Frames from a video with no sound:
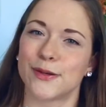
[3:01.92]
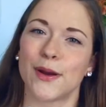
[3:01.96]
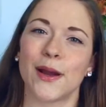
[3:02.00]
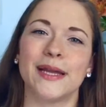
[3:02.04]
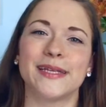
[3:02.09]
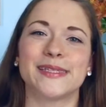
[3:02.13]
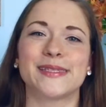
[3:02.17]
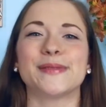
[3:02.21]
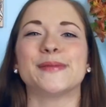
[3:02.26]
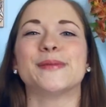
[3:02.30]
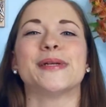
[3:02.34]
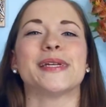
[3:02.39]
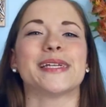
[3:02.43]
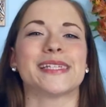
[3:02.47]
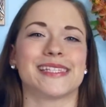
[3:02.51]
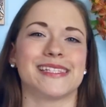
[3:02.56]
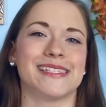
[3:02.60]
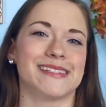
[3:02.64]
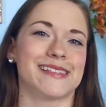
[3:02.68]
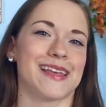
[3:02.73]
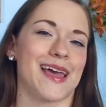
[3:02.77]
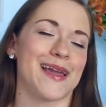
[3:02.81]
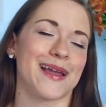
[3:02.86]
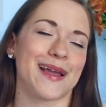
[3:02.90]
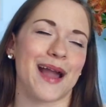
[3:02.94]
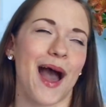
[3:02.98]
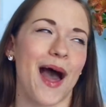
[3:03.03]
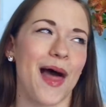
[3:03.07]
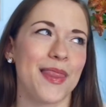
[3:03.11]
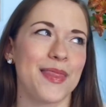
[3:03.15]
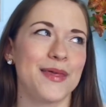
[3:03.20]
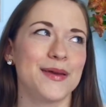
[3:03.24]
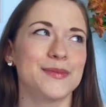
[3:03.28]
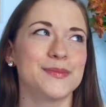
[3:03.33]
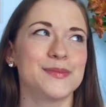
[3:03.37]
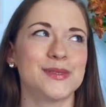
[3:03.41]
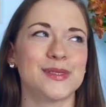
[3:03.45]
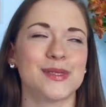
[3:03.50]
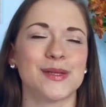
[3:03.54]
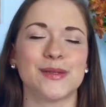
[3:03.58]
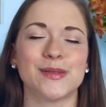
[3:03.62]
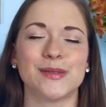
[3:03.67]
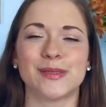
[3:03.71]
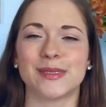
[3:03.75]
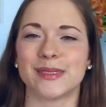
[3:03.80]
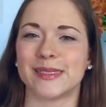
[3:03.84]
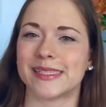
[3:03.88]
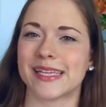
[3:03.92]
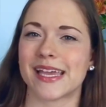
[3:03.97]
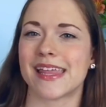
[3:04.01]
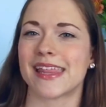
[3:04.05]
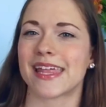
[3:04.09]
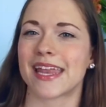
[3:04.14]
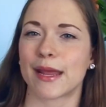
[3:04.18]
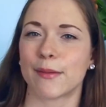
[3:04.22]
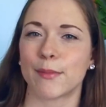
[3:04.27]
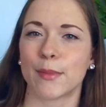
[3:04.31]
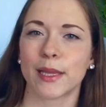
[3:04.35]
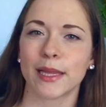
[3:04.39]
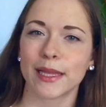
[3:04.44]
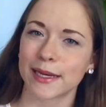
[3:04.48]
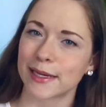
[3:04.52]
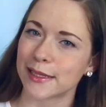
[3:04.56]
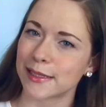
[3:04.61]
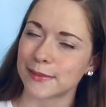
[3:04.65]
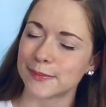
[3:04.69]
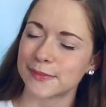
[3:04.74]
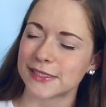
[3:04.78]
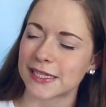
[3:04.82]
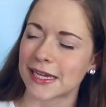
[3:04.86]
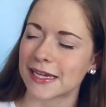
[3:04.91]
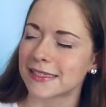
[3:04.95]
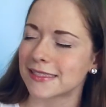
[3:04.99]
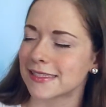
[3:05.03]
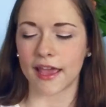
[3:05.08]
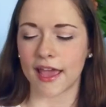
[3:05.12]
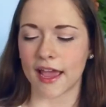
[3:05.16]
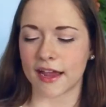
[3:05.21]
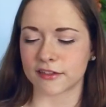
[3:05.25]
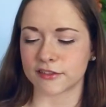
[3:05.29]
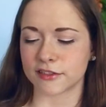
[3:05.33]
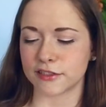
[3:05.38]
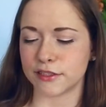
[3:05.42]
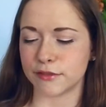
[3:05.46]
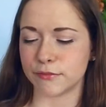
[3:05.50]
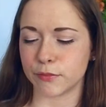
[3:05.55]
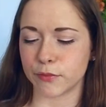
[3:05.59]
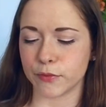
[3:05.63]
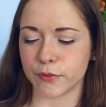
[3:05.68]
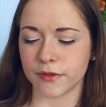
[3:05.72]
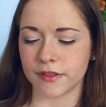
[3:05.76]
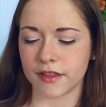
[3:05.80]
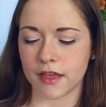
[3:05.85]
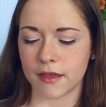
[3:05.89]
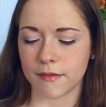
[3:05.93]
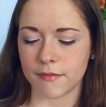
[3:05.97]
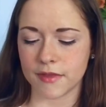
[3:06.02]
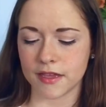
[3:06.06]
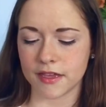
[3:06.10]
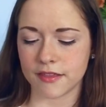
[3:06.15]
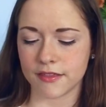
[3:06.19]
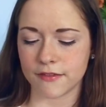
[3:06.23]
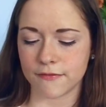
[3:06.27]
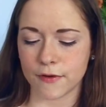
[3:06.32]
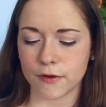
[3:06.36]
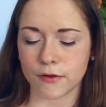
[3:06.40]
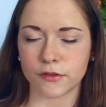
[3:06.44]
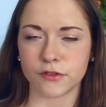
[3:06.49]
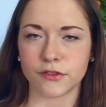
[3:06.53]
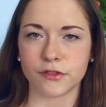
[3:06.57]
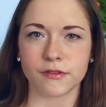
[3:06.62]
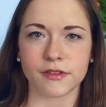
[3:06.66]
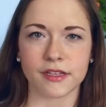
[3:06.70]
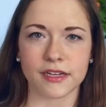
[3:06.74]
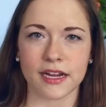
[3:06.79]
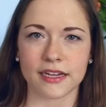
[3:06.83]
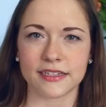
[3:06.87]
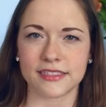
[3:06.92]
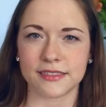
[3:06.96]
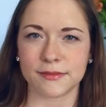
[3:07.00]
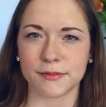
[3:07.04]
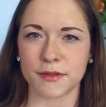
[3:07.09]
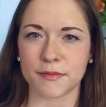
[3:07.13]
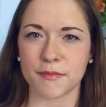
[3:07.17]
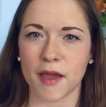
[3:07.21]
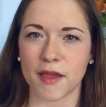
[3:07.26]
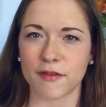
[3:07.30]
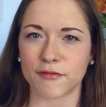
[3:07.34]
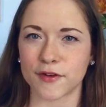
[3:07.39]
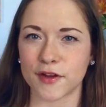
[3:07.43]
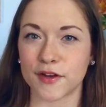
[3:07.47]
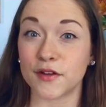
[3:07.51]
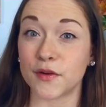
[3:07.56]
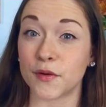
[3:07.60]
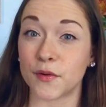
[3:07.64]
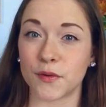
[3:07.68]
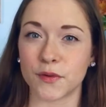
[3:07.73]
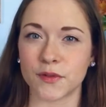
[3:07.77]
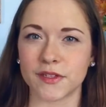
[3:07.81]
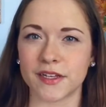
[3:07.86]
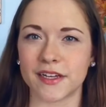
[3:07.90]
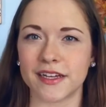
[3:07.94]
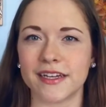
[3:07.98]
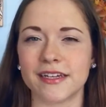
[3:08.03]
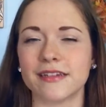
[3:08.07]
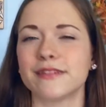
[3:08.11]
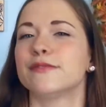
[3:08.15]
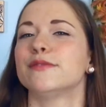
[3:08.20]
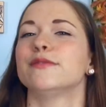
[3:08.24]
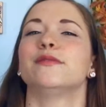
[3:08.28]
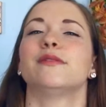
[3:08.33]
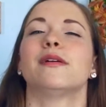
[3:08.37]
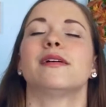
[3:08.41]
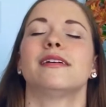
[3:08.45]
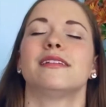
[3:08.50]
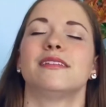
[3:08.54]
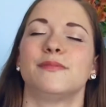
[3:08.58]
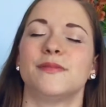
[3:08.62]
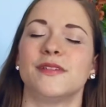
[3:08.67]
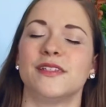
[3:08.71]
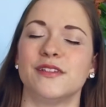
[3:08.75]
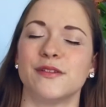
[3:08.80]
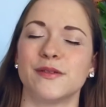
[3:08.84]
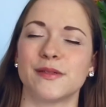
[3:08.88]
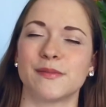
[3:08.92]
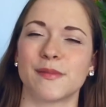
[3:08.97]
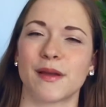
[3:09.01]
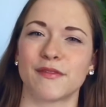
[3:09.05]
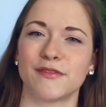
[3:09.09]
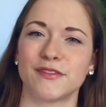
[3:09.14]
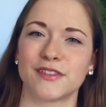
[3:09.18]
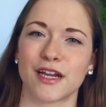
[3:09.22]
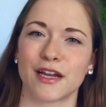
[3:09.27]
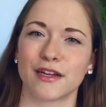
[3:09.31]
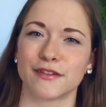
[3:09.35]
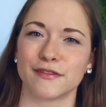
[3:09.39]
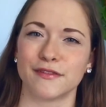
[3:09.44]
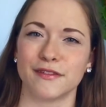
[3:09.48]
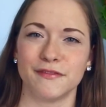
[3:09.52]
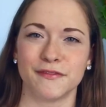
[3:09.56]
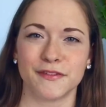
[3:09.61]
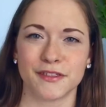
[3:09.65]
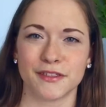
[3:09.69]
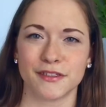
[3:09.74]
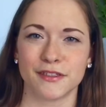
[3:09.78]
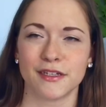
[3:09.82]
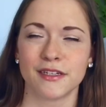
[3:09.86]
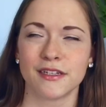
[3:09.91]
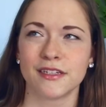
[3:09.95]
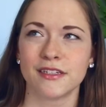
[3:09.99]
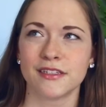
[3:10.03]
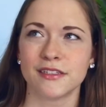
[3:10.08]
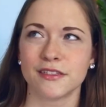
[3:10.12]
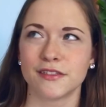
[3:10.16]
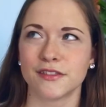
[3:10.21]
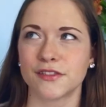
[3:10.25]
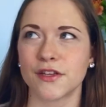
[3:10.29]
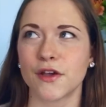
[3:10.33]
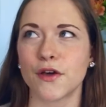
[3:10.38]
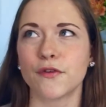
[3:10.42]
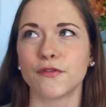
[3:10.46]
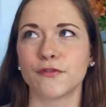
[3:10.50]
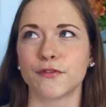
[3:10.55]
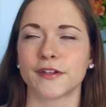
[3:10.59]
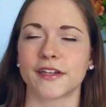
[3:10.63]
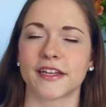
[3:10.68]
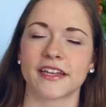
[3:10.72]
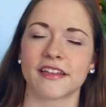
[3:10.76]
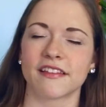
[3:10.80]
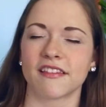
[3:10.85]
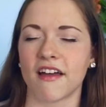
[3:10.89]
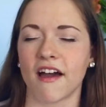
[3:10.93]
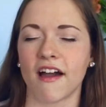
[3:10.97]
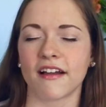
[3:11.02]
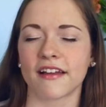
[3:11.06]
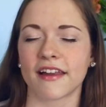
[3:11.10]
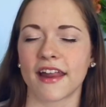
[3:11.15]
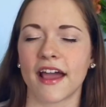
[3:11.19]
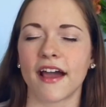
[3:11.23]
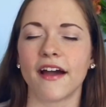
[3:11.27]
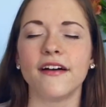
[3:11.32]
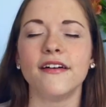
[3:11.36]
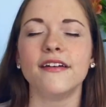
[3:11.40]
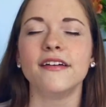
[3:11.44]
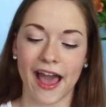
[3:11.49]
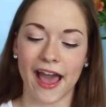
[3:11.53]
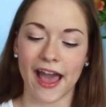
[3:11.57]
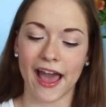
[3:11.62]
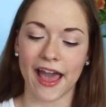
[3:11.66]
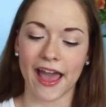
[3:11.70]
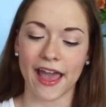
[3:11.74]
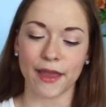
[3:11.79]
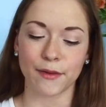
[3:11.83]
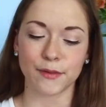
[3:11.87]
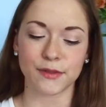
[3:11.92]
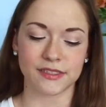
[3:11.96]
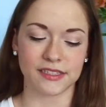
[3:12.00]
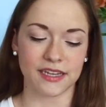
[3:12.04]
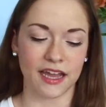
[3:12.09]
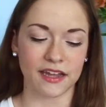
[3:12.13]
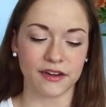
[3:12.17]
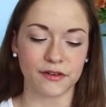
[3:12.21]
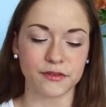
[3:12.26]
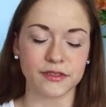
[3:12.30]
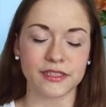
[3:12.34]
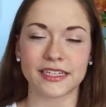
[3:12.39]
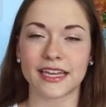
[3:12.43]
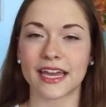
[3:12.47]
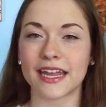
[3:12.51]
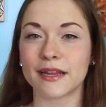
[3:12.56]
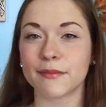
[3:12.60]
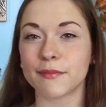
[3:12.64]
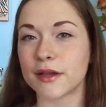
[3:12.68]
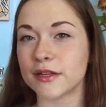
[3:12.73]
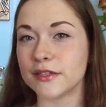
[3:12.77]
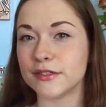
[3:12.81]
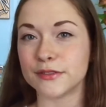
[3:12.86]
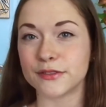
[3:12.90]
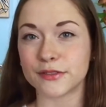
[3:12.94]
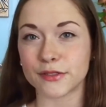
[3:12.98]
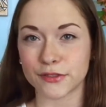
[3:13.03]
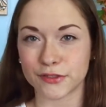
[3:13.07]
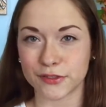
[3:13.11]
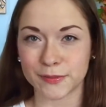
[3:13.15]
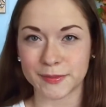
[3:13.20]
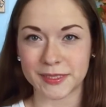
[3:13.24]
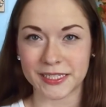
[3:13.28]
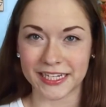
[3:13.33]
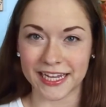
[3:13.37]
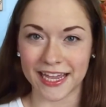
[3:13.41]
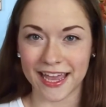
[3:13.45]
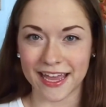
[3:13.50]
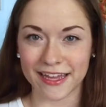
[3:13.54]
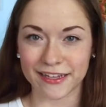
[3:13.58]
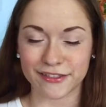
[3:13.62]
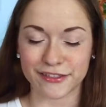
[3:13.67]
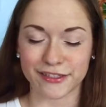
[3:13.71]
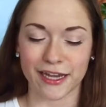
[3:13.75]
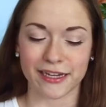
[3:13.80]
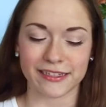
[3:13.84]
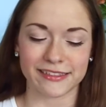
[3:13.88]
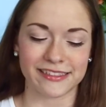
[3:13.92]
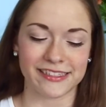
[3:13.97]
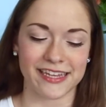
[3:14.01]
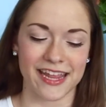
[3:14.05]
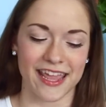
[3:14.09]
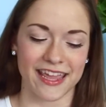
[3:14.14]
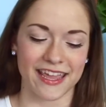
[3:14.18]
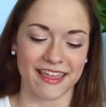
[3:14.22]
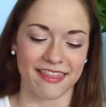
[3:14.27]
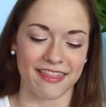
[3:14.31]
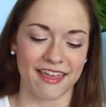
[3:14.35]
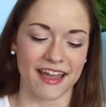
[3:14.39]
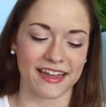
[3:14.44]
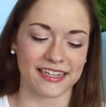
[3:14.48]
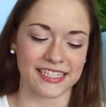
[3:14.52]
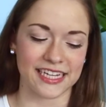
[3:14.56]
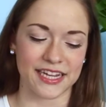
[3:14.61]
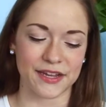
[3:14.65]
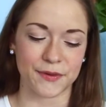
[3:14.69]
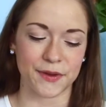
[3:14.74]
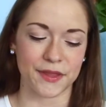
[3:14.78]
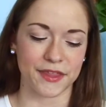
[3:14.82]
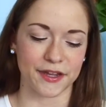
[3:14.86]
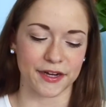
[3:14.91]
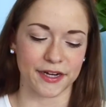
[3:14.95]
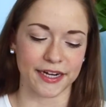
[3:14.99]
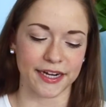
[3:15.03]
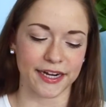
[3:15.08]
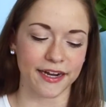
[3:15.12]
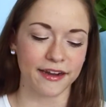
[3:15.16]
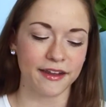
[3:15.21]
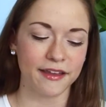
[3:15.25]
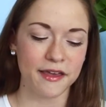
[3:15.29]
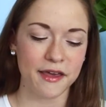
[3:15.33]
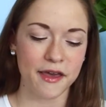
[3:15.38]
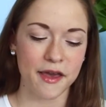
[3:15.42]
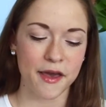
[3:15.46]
twice a week since I got them, so you could say that I'm a little obsessed. I actually wore them in the photo shoot that I did with my friend Ola, who has been doing my photography for so freaking long now. I was not only getting my new social media headshots taken that day with her,